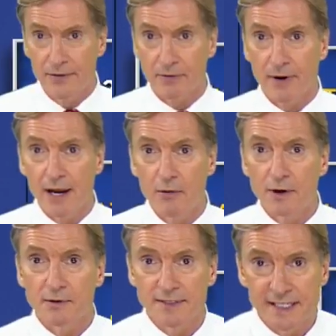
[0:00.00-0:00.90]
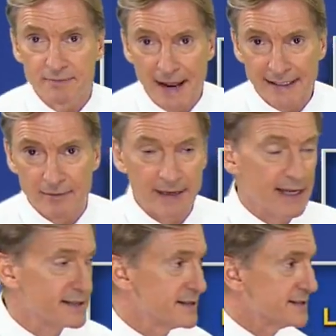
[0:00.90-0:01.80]
3, which was expected
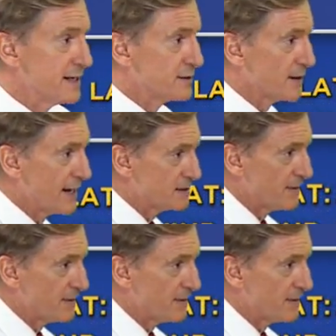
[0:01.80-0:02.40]
because the center has